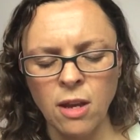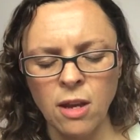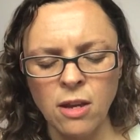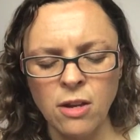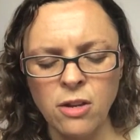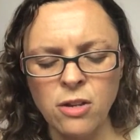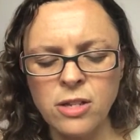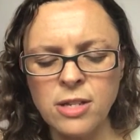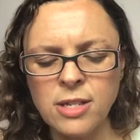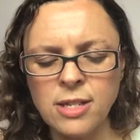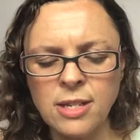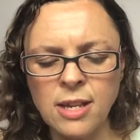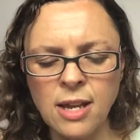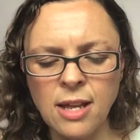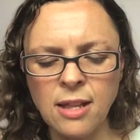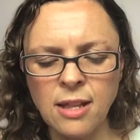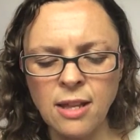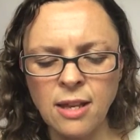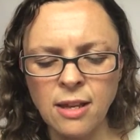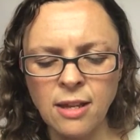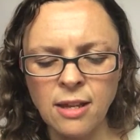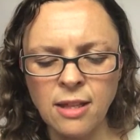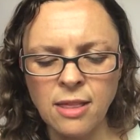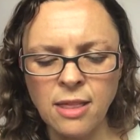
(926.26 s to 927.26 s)
because
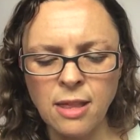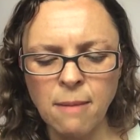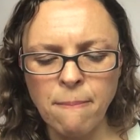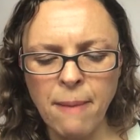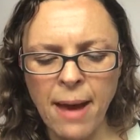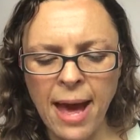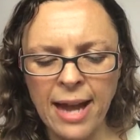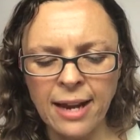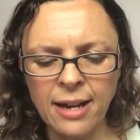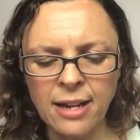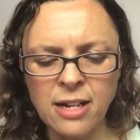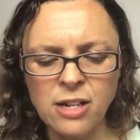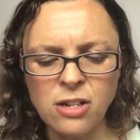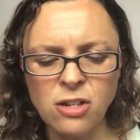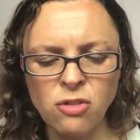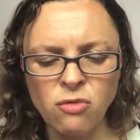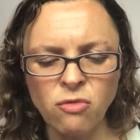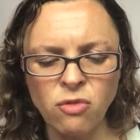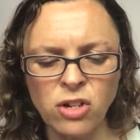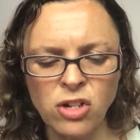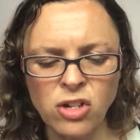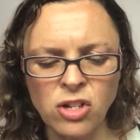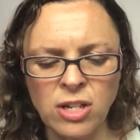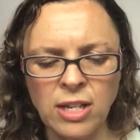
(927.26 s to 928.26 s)
the pattern is
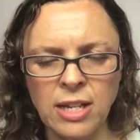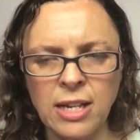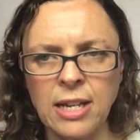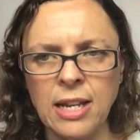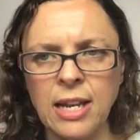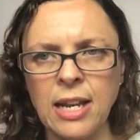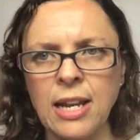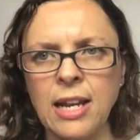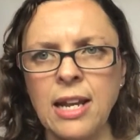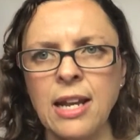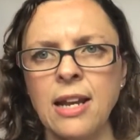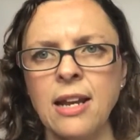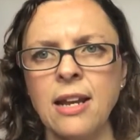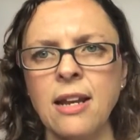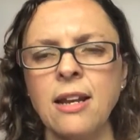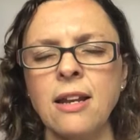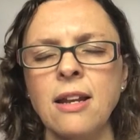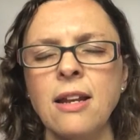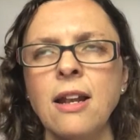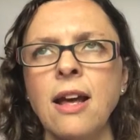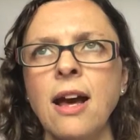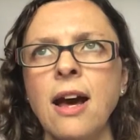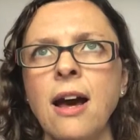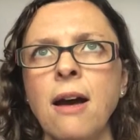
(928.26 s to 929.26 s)
originally knit in